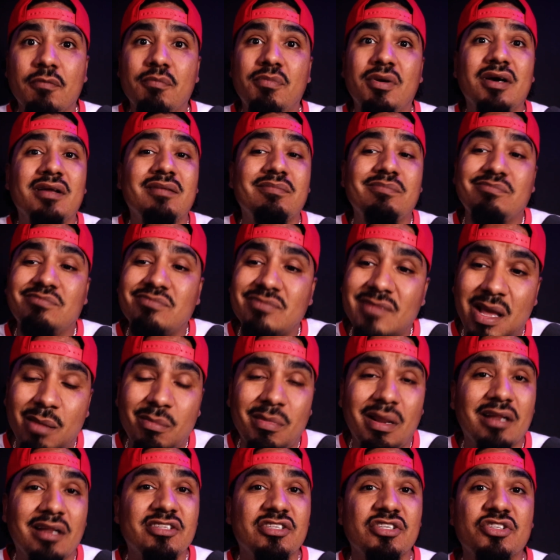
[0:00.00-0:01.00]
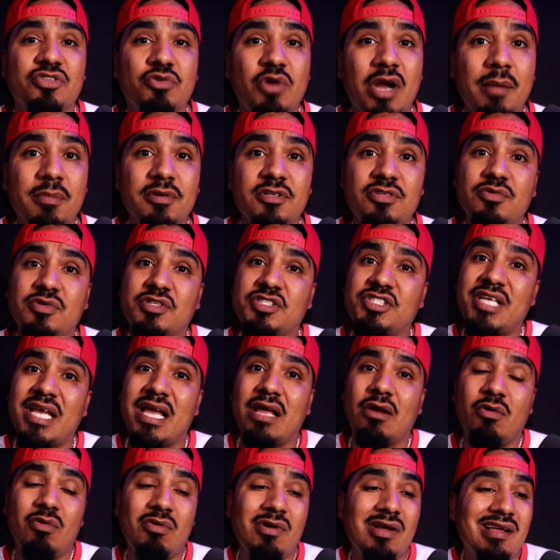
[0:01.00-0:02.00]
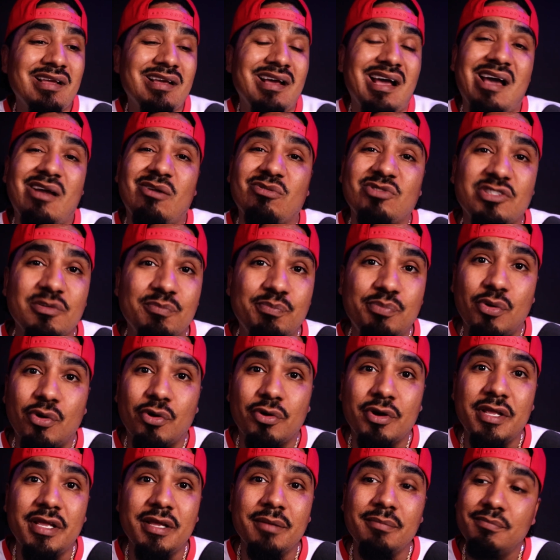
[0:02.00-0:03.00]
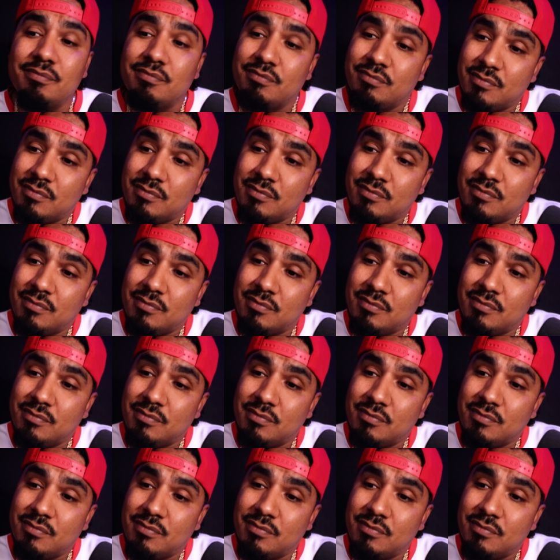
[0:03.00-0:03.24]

But I'm not a subscriber to his channel. I don't support him.